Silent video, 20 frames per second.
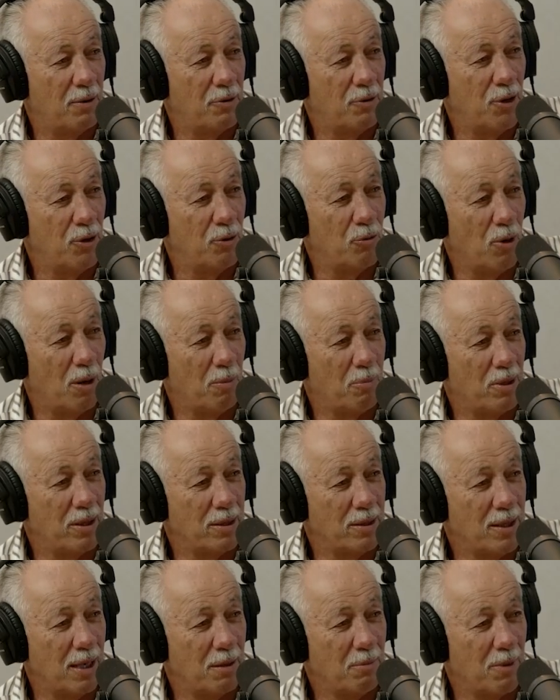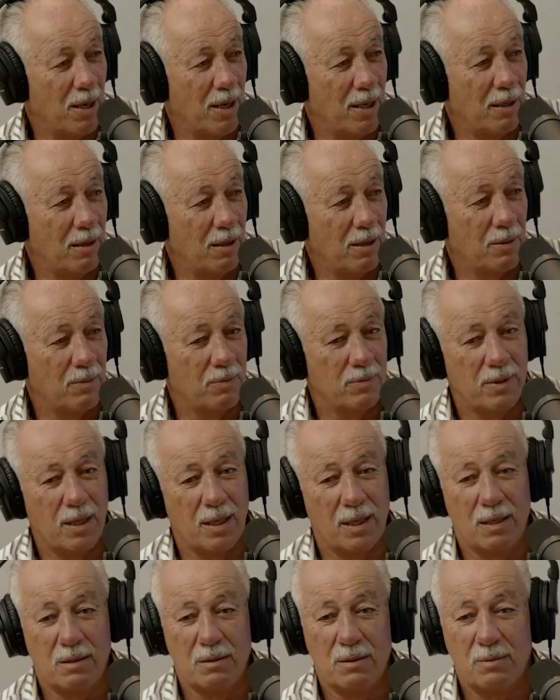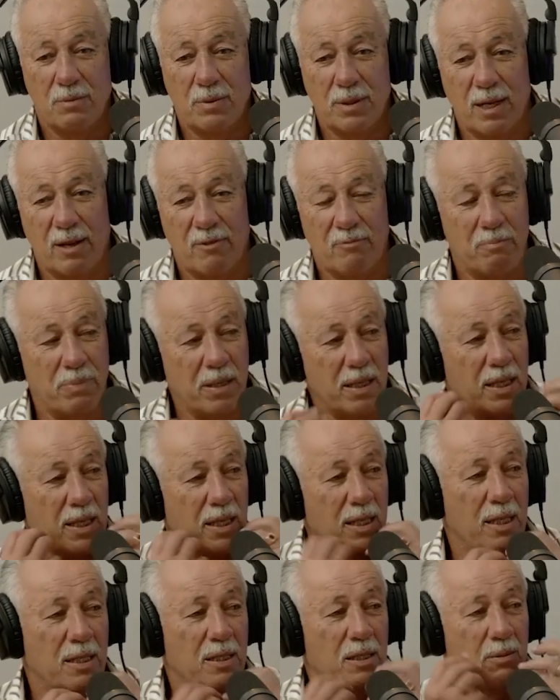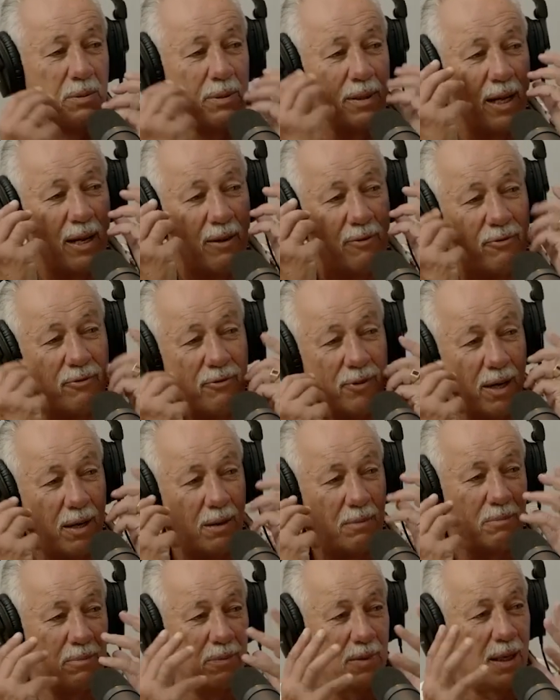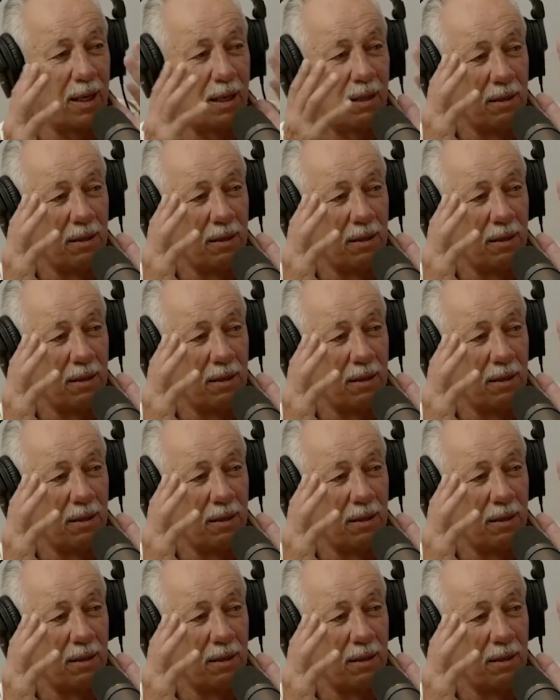do robberies that way. Like, you know, we'd have beards, we'd have, you know.